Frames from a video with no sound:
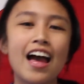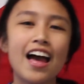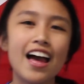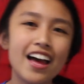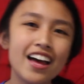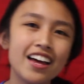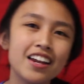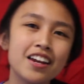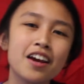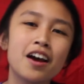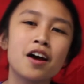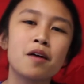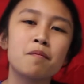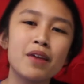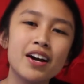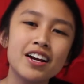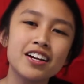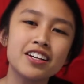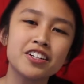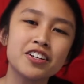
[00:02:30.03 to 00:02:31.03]
And
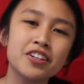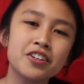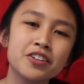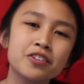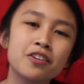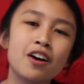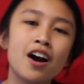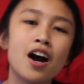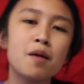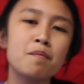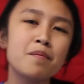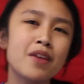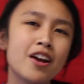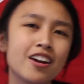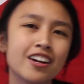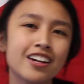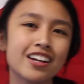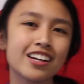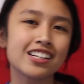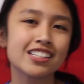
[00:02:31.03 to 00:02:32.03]
mind you,
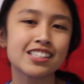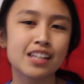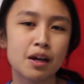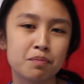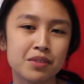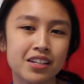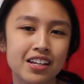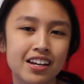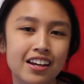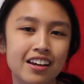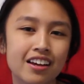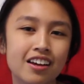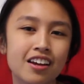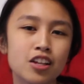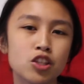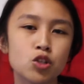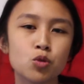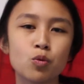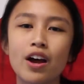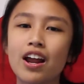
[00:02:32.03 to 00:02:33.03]
America accepted it
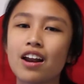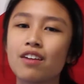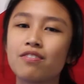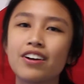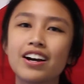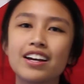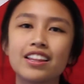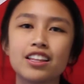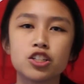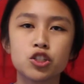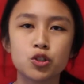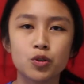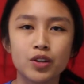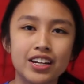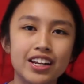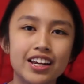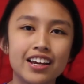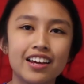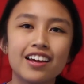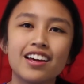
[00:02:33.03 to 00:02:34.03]
to ratify the
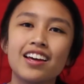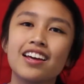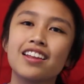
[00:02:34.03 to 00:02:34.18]
treaty.